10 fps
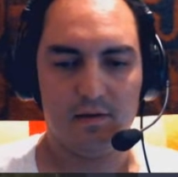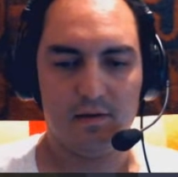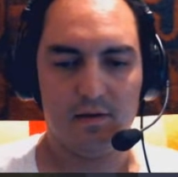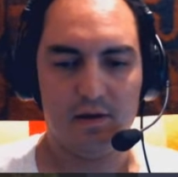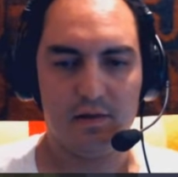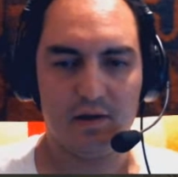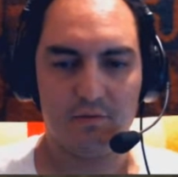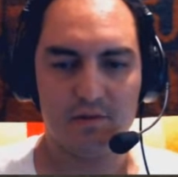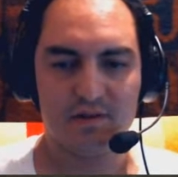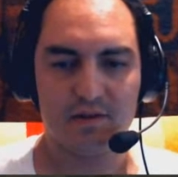I think
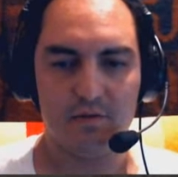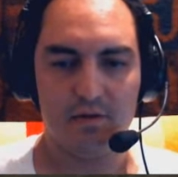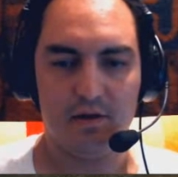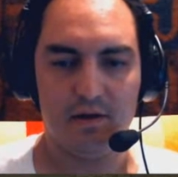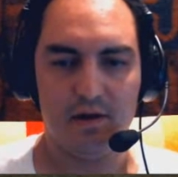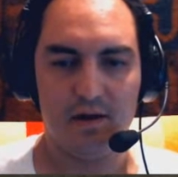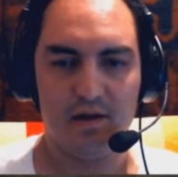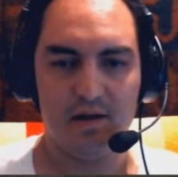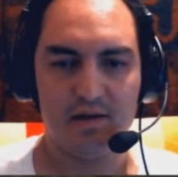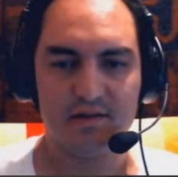what's going on
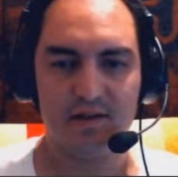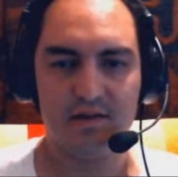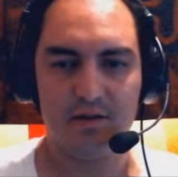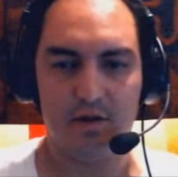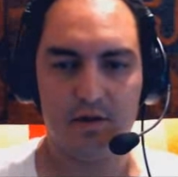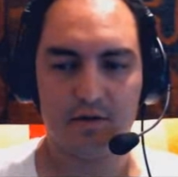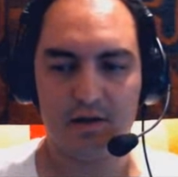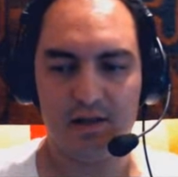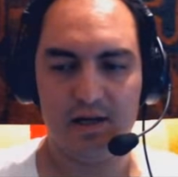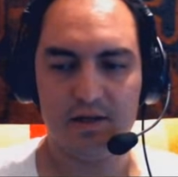is that the auto
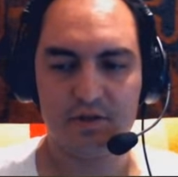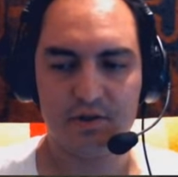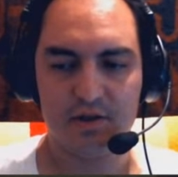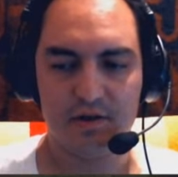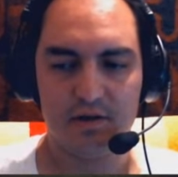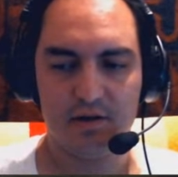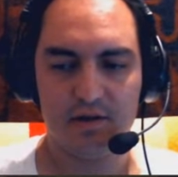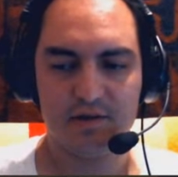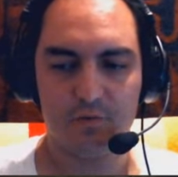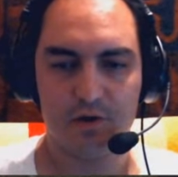clutch
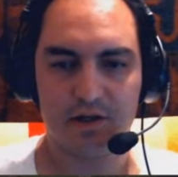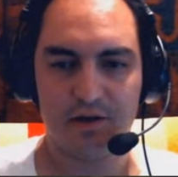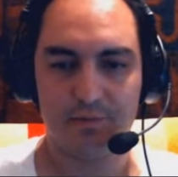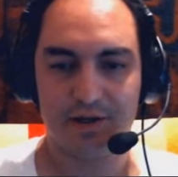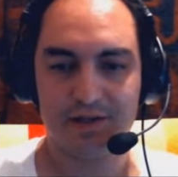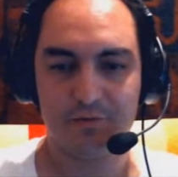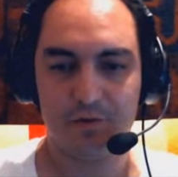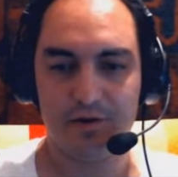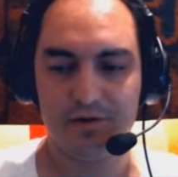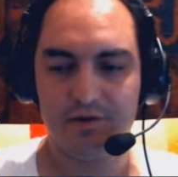is working because we're
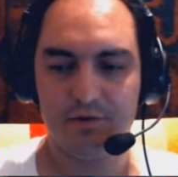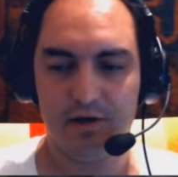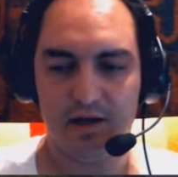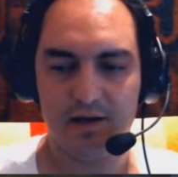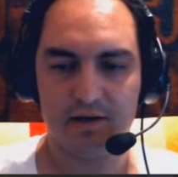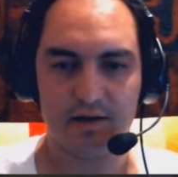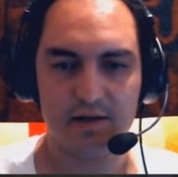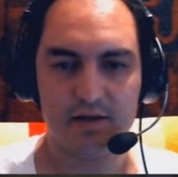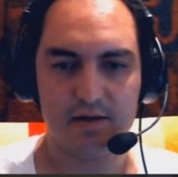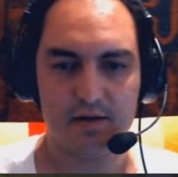in too high a
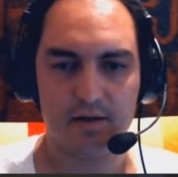gear.